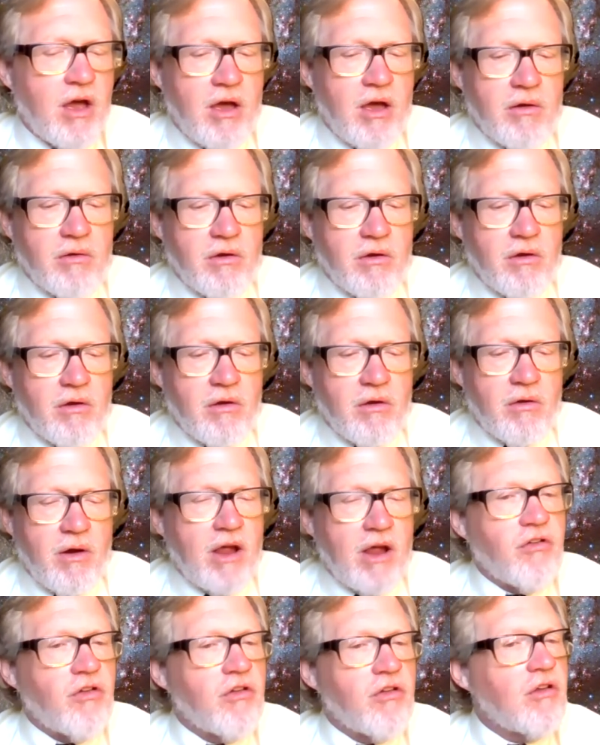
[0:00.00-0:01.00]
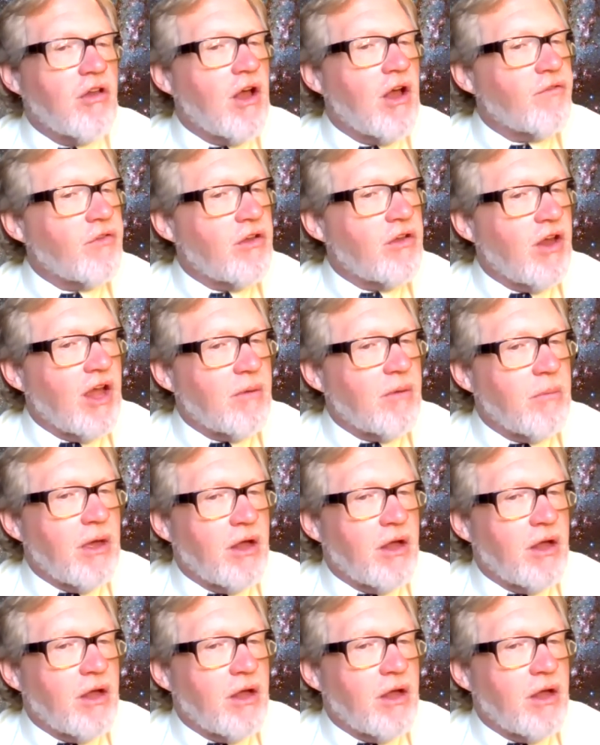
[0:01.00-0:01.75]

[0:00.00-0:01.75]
uh, gracious enough to take